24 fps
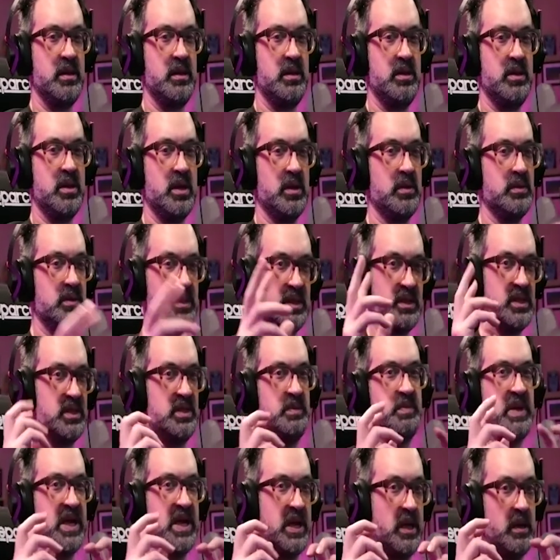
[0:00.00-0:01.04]
those
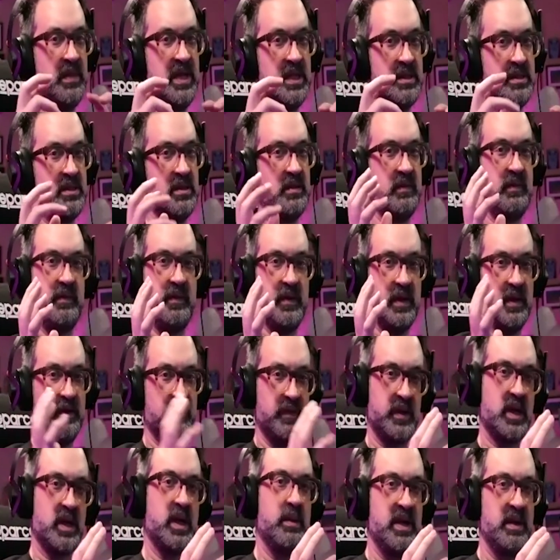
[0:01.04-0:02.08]
experiments of of
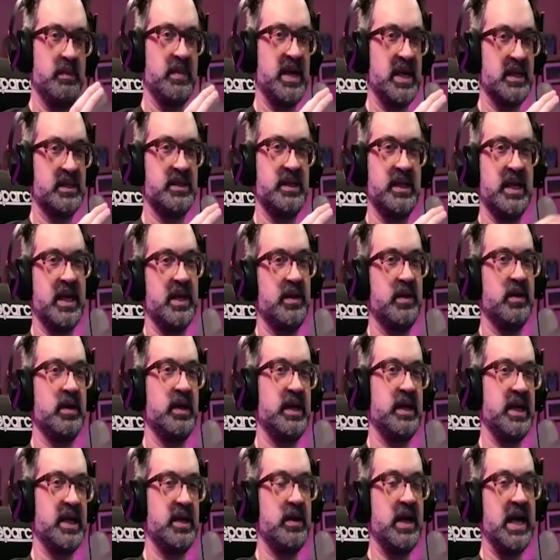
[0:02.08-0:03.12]
coming back together
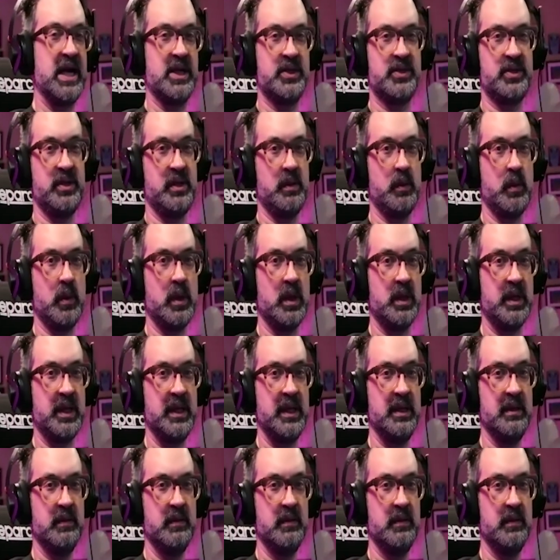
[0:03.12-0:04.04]
again are actually working.